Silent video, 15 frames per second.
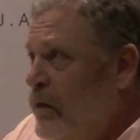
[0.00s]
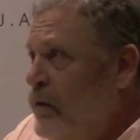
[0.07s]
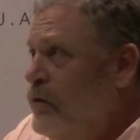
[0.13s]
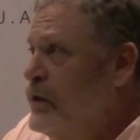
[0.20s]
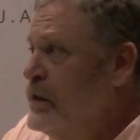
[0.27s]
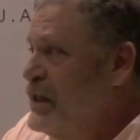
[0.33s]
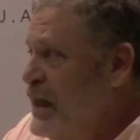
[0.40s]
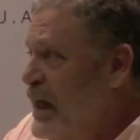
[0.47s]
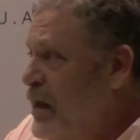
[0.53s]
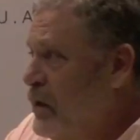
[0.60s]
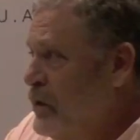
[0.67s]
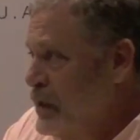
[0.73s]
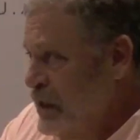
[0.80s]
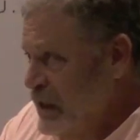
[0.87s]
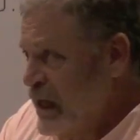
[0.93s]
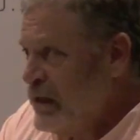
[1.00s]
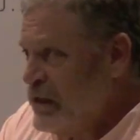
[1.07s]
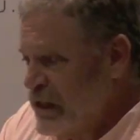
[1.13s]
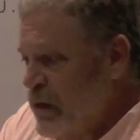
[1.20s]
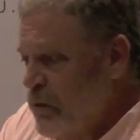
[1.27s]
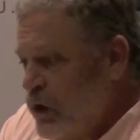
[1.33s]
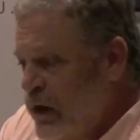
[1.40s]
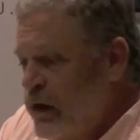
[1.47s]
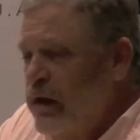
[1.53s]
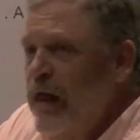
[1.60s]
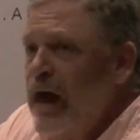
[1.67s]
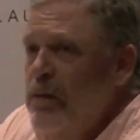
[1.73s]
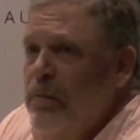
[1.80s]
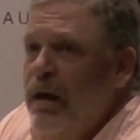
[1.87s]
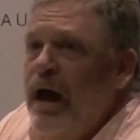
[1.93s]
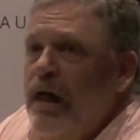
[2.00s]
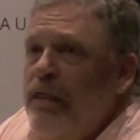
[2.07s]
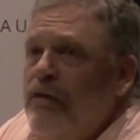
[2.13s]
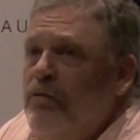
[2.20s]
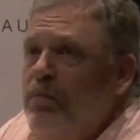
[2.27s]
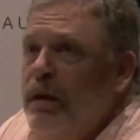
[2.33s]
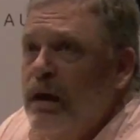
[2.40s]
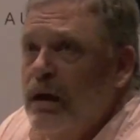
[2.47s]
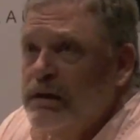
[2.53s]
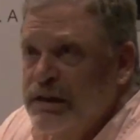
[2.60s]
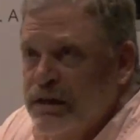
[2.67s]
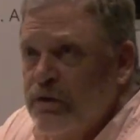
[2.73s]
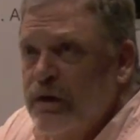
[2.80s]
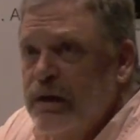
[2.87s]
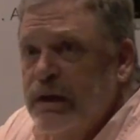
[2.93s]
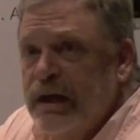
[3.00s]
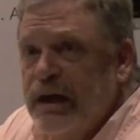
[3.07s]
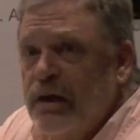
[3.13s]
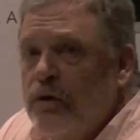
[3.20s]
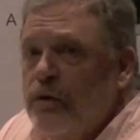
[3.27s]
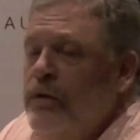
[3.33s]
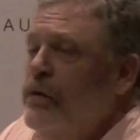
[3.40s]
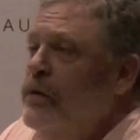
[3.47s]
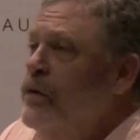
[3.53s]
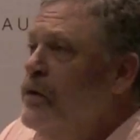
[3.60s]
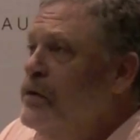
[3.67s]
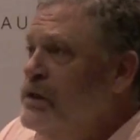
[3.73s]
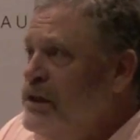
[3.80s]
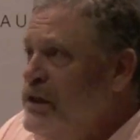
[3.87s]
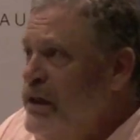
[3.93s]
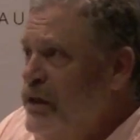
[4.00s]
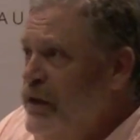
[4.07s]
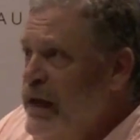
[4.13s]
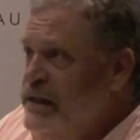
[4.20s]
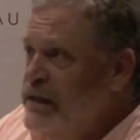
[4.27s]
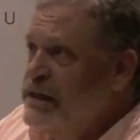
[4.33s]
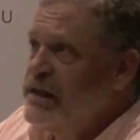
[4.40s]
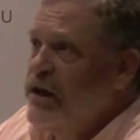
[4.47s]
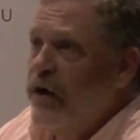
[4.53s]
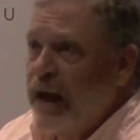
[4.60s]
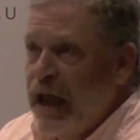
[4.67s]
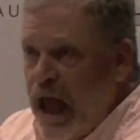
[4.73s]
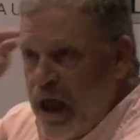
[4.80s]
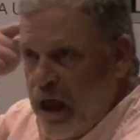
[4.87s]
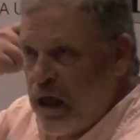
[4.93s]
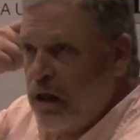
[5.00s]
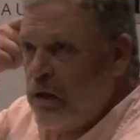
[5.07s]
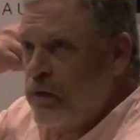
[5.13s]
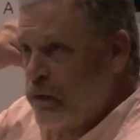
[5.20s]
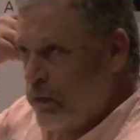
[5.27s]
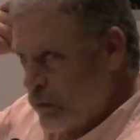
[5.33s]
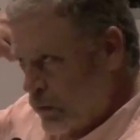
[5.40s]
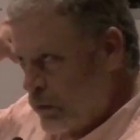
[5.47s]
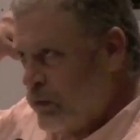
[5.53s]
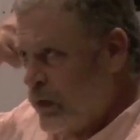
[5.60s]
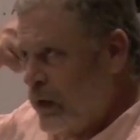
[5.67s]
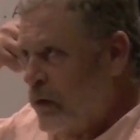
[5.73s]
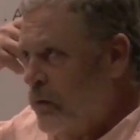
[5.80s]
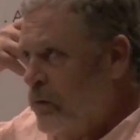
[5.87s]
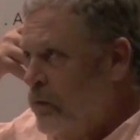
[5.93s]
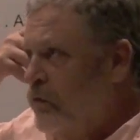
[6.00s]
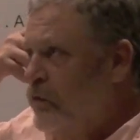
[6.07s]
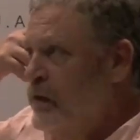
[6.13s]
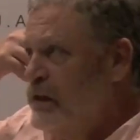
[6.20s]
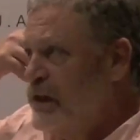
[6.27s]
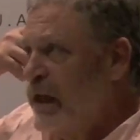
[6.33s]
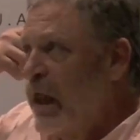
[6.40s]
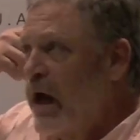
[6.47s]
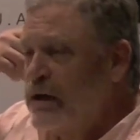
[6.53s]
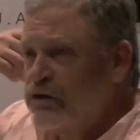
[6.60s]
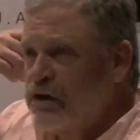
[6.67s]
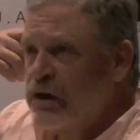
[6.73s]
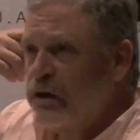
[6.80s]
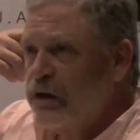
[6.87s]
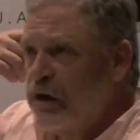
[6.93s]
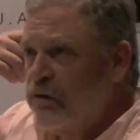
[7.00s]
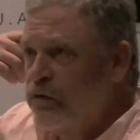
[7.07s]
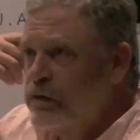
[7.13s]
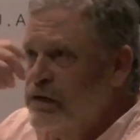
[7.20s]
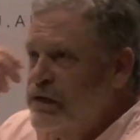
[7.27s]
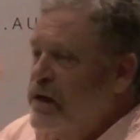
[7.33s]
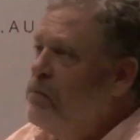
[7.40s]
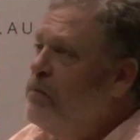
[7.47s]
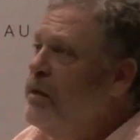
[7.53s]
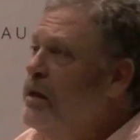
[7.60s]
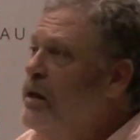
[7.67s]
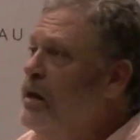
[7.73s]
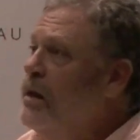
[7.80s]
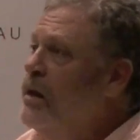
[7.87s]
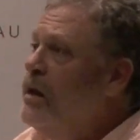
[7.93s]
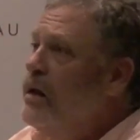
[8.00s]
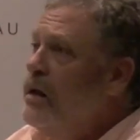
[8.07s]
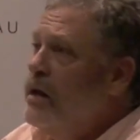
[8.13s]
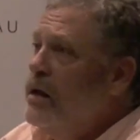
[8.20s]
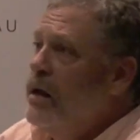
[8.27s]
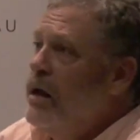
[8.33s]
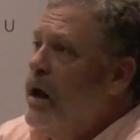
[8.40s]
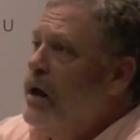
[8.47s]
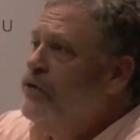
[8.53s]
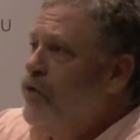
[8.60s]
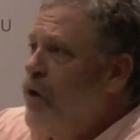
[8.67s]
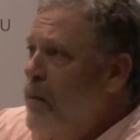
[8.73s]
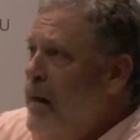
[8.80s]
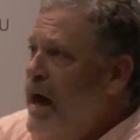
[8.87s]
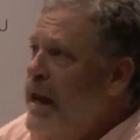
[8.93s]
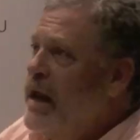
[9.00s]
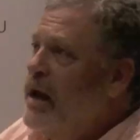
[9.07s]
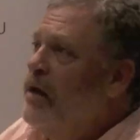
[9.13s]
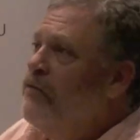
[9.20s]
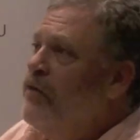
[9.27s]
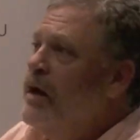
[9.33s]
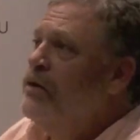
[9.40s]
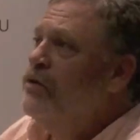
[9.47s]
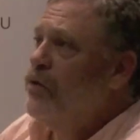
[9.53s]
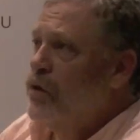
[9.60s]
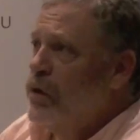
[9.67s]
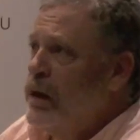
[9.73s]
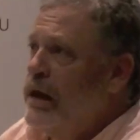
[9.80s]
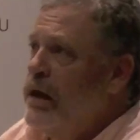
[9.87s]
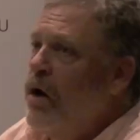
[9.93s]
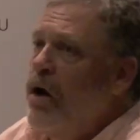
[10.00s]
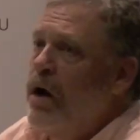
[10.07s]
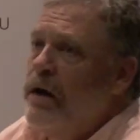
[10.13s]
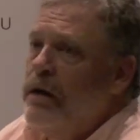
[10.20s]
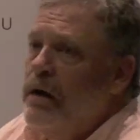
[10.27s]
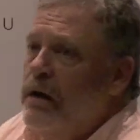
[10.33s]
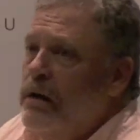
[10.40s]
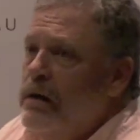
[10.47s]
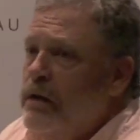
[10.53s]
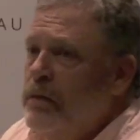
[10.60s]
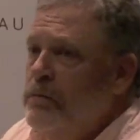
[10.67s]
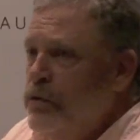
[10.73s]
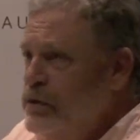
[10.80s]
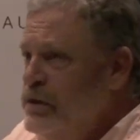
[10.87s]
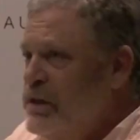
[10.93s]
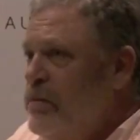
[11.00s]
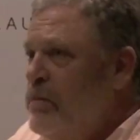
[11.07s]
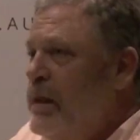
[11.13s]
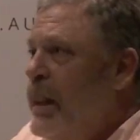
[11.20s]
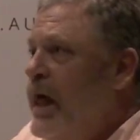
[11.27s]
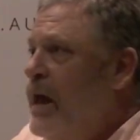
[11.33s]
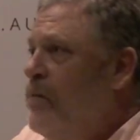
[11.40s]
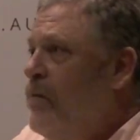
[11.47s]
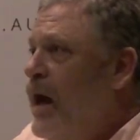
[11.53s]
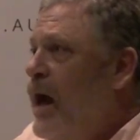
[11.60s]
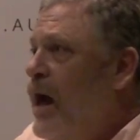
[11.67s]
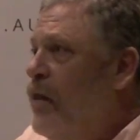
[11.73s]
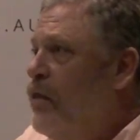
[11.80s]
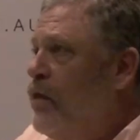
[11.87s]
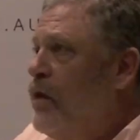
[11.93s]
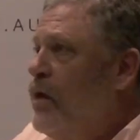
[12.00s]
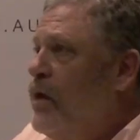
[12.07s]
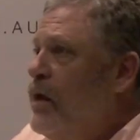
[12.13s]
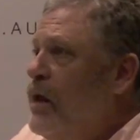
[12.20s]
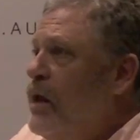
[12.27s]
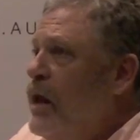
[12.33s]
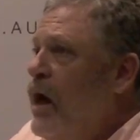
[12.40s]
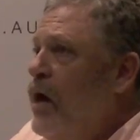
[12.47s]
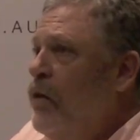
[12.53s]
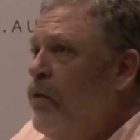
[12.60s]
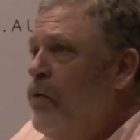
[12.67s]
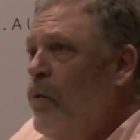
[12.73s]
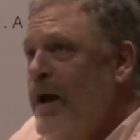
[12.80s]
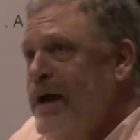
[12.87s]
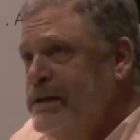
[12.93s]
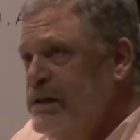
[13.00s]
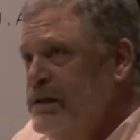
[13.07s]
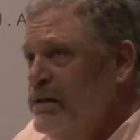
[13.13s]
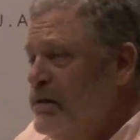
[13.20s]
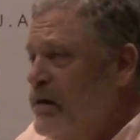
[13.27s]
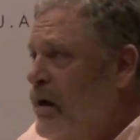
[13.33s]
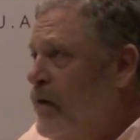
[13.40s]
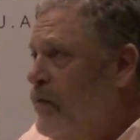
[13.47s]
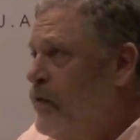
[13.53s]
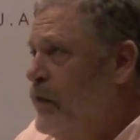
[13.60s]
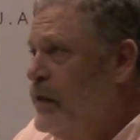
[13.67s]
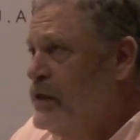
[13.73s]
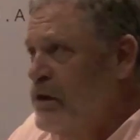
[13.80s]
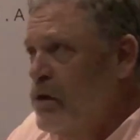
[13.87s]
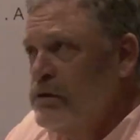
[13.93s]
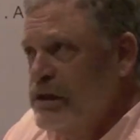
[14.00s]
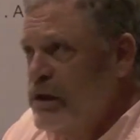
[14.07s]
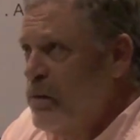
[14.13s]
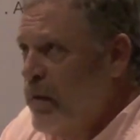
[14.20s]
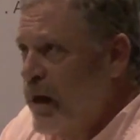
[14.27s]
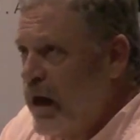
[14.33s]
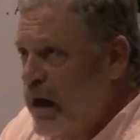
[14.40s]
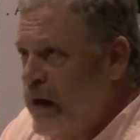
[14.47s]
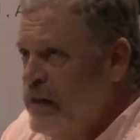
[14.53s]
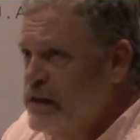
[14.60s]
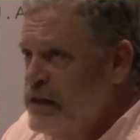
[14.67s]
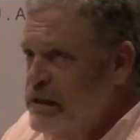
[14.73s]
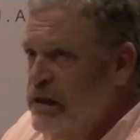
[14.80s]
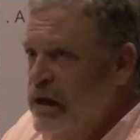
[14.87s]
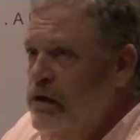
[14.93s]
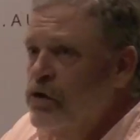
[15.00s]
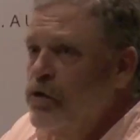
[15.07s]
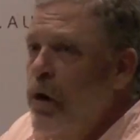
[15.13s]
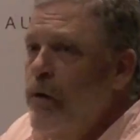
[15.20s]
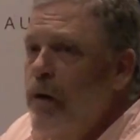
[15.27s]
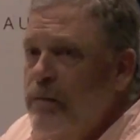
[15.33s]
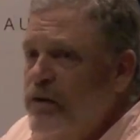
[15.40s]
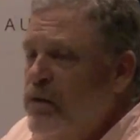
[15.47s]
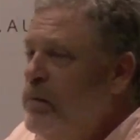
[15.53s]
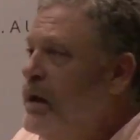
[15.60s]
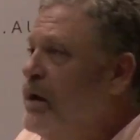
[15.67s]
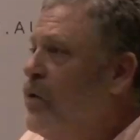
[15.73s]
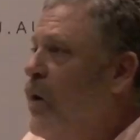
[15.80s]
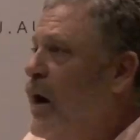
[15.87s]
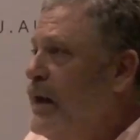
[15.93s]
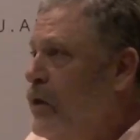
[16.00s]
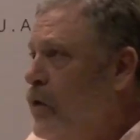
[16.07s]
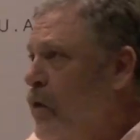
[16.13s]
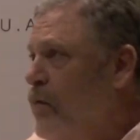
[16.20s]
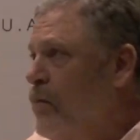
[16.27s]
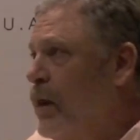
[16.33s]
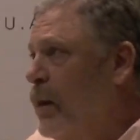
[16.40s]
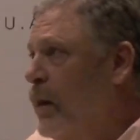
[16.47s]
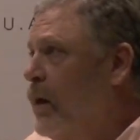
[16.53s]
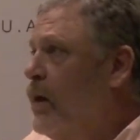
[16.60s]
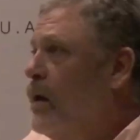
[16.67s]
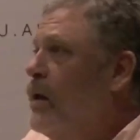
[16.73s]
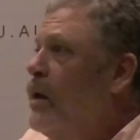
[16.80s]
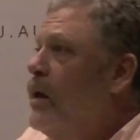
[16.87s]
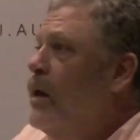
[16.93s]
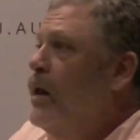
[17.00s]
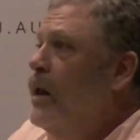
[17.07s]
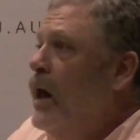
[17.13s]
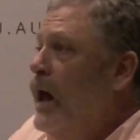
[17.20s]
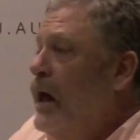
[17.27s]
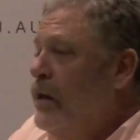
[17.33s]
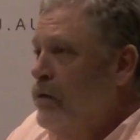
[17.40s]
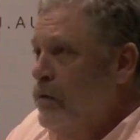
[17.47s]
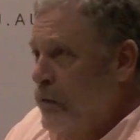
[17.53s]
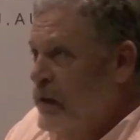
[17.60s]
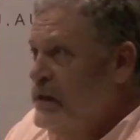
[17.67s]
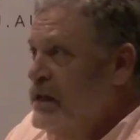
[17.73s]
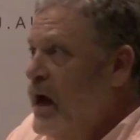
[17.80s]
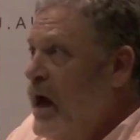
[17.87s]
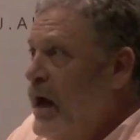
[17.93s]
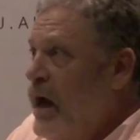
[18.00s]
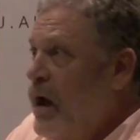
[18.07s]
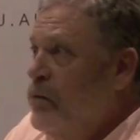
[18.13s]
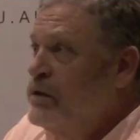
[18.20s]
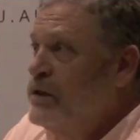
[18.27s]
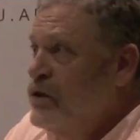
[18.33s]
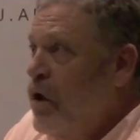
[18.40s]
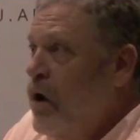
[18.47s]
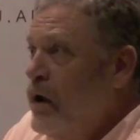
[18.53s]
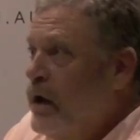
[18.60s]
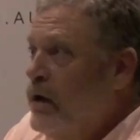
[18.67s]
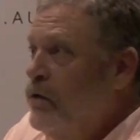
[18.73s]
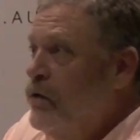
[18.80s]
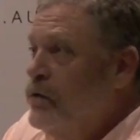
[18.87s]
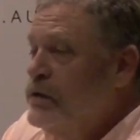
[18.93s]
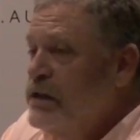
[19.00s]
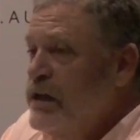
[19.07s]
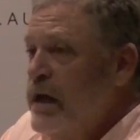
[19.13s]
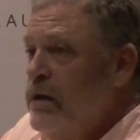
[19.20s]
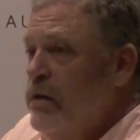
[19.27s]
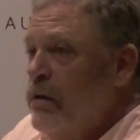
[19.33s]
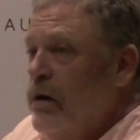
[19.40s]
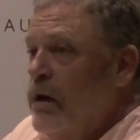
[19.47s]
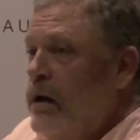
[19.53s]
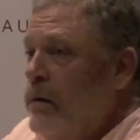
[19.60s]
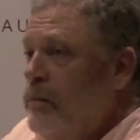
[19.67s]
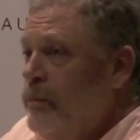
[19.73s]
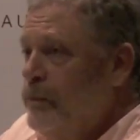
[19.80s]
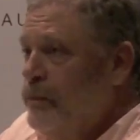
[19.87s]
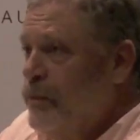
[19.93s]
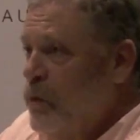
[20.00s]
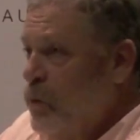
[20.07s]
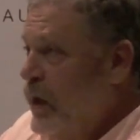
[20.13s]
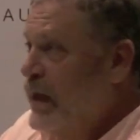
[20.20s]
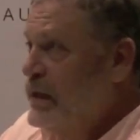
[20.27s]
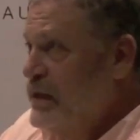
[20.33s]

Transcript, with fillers: to set, to set someone into that path of being a serial killer, there's still necessary, A, the physiological difference, and B, a traumatic event early on that puts them in that path. Now, the rest of the sociopaths can grow up to be quite normal. And this guy I was talking to said, um, when I